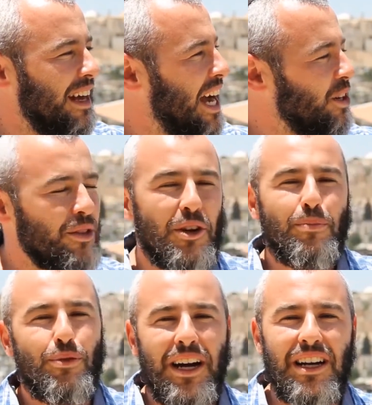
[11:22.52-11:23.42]
I know their
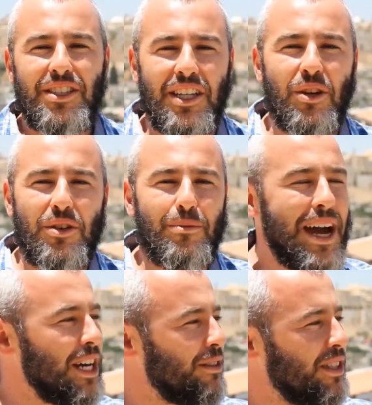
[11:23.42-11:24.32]
prayers. I know their
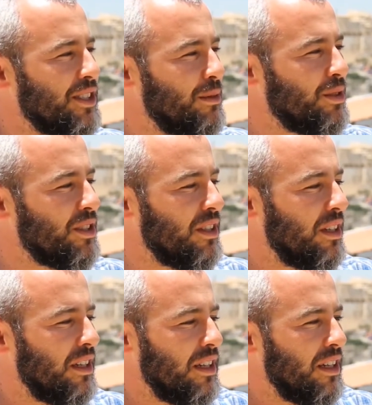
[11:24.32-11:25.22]
mannerisms.
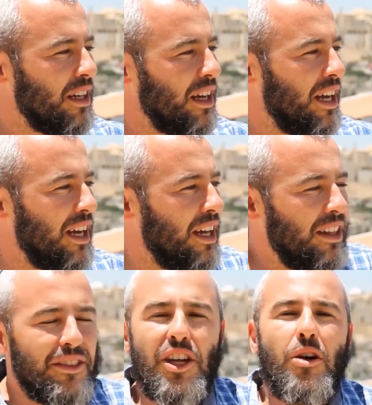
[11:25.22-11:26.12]

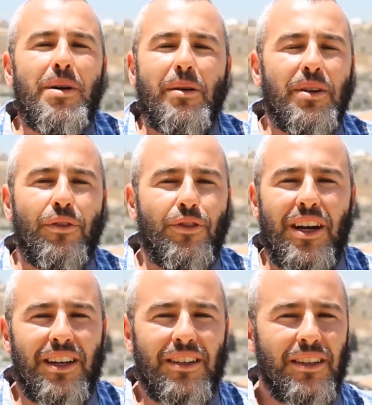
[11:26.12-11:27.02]
They don't make me
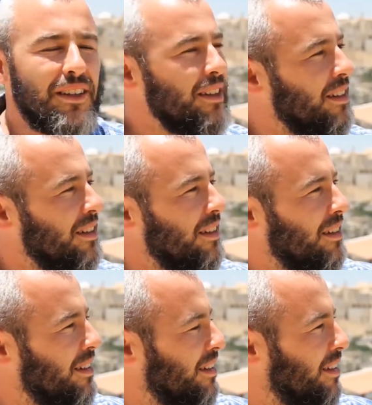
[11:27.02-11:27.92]
afraid.
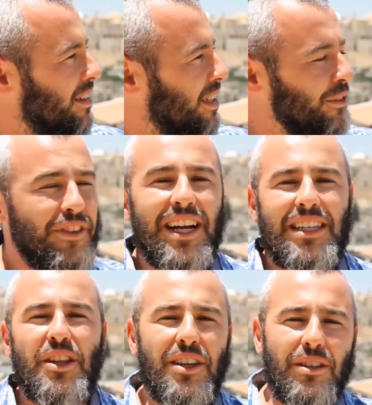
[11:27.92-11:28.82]
In fact,
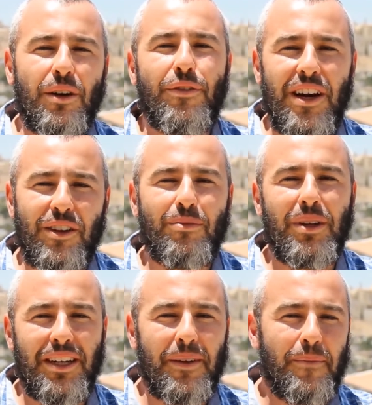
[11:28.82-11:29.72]
I think they're afraid of
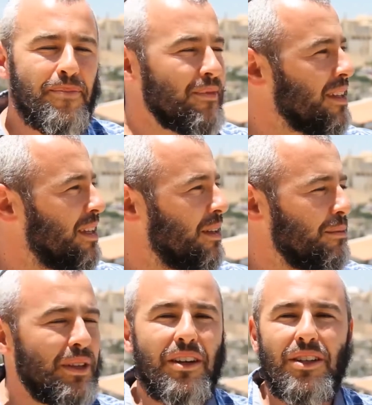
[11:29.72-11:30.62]
me
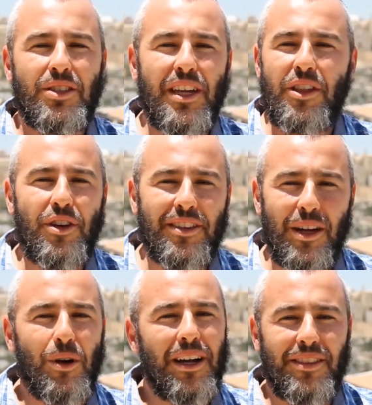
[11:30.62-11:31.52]
because they thought
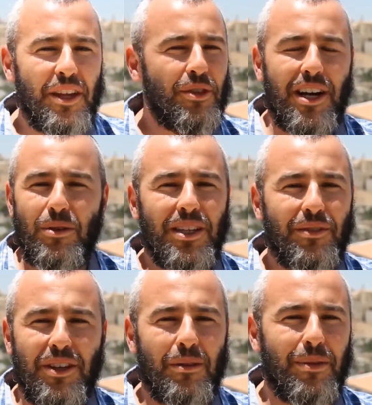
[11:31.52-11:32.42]
I would
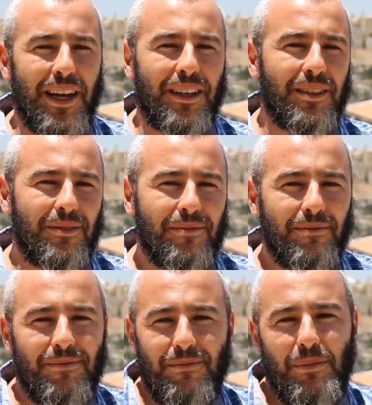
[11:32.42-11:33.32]
never come back.
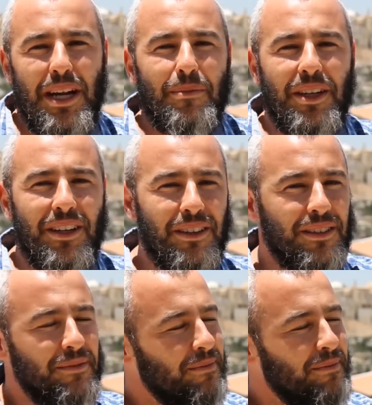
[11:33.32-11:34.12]
But I'm here.